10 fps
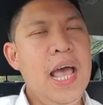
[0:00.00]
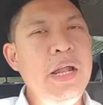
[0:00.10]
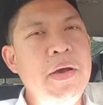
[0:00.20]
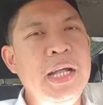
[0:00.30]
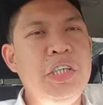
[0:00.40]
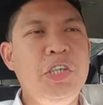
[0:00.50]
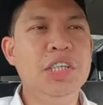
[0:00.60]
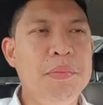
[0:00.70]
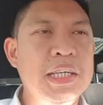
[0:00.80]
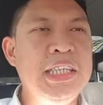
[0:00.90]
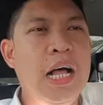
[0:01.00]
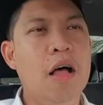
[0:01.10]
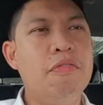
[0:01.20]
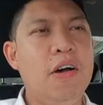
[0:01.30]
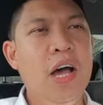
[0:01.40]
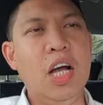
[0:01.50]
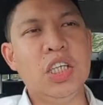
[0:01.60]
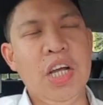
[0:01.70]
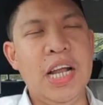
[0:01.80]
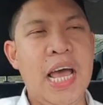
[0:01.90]
Anyway, I introduced myself, I
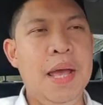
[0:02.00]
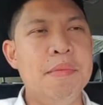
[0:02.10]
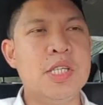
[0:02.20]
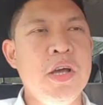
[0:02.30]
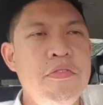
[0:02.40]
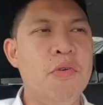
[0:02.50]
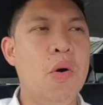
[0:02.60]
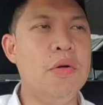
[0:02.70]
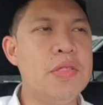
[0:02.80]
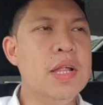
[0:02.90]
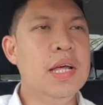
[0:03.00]
asked her name and so forth,